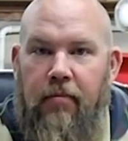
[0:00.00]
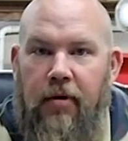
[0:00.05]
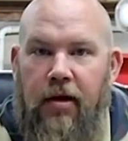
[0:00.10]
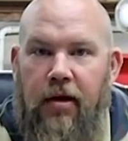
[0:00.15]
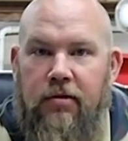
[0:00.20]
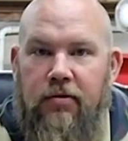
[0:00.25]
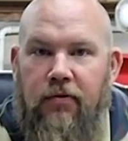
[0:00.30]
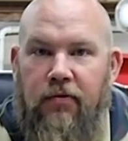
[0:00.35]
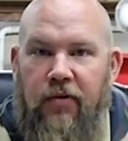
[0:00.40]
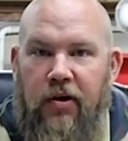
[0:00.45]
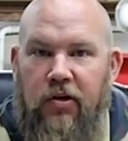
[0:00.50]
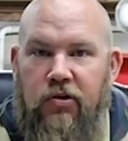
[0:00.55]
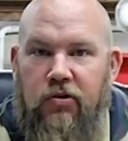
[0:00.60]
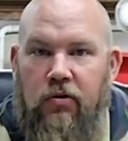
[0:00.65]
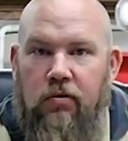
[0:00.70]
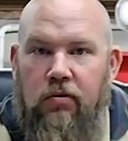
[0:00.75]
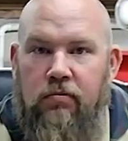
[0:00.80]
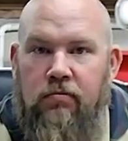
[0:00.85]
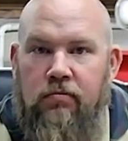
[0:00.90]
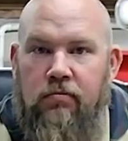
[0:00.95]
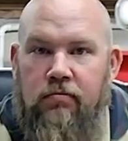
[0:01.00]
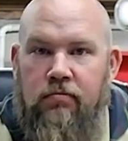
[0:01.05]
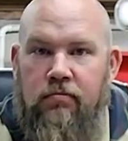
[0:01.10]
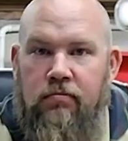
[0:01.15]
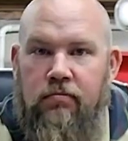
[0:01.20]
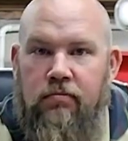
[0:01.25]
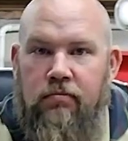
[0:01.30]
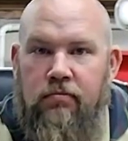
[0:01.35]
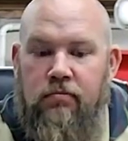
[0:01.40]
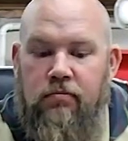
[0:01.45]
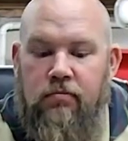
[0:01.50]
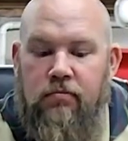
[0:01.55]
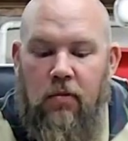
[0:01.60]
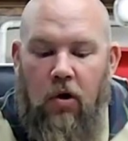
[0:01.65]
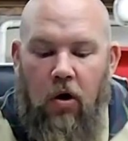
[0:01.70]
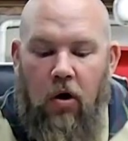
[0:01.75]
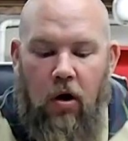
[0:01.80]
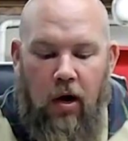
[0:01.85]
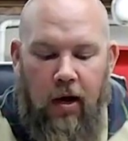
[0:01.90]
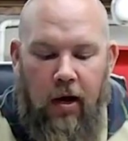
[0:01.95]
And it's official.
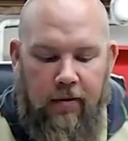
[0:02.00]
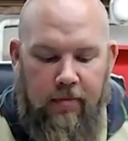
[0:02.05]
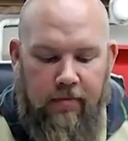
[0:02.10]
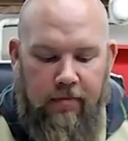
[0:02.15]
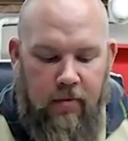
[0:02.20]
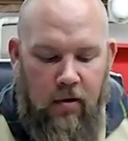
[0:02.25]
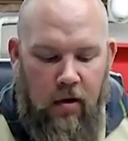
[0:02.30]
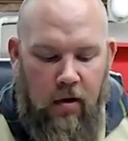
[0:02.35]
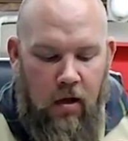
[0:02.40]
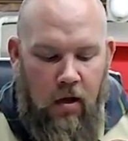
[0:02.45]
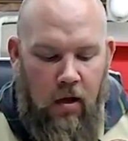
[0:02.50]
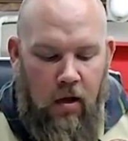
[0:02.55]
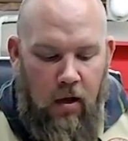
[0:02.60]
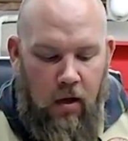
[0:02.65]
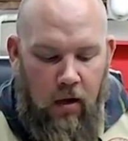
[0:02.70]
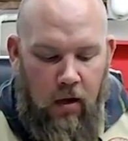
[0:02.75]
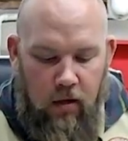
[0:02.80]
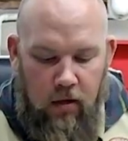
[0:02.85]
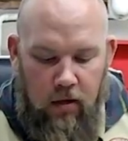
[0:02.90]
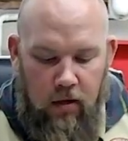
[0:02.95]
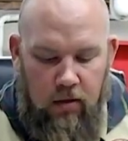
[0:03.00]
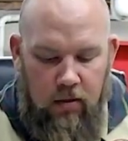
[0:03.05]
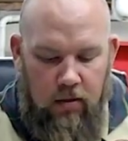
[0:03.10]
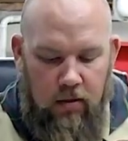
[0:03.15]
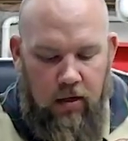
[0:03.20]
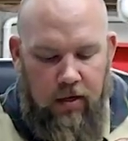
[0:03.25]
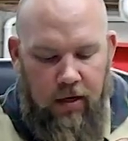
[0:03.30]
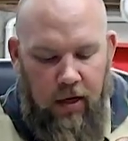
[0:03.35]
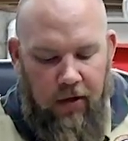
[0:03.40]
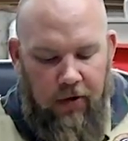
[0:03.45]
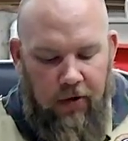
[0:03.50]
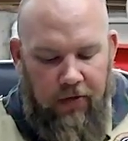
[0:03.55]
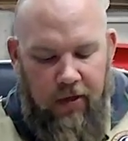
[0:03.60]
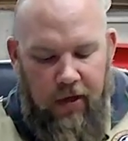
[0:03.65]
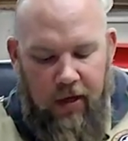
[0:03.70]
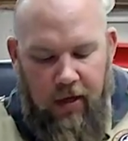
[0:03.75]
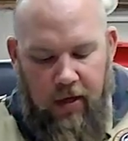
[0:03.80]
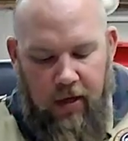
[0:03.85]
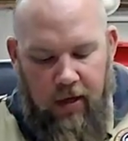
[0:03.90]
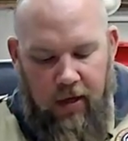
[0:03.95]
All right. Another
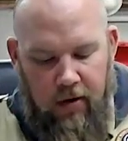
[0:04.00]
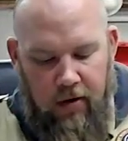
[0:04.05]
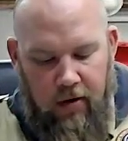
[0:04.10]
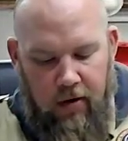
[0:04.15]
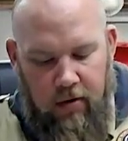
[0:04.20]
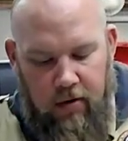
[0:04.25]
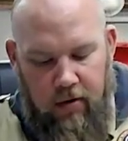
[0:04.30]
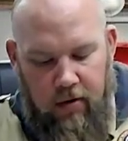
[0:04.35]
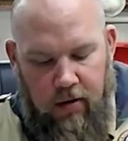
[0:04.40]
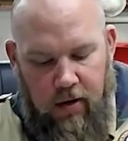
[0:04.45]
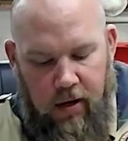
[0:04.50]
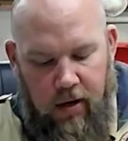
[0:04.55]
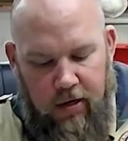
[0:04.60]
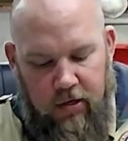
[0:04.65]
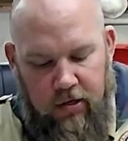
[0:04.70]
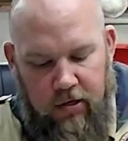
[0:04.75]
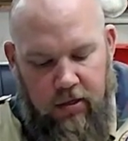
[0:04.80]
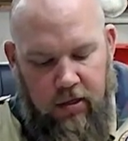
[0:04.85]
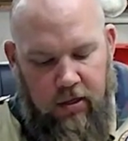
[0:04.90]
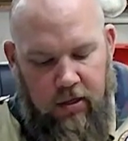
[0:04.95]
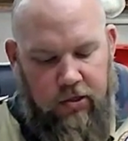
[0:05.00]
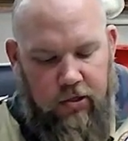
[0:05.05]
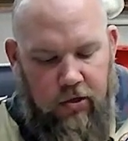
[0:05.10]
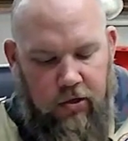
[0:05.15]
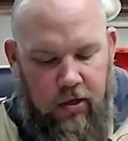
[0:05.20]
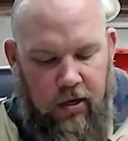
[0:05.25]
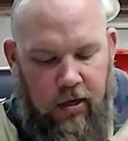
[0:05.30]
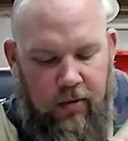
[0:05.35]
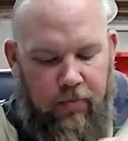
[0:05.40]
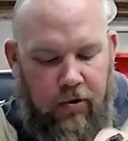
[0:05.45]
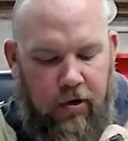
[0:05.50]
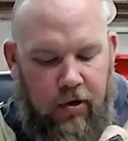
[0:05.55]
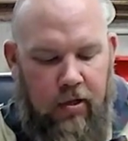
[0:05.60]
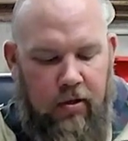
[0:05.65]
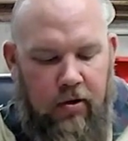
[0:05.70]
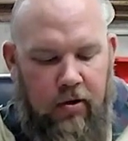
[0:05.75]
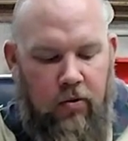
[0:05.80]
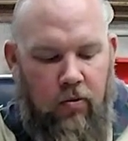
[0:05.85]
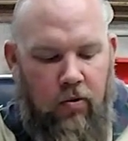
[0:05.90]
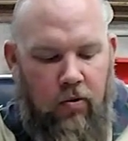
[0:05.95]
thing here, actually, I'll show you, I put it
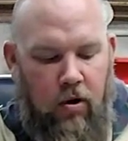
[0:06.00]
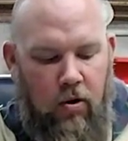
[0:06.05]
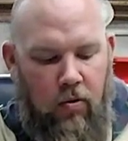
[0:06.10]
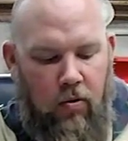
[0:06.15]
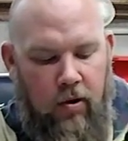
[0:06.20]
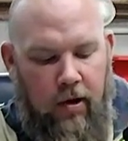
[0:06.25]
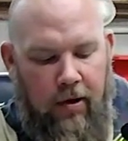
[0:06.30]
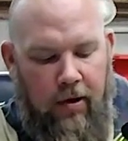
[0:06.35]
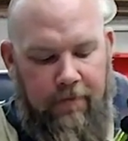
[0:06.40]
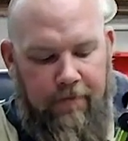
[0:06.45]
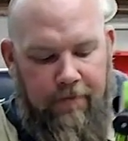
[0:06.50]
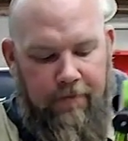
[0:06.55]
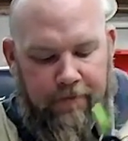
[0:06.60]
in there the wrong way.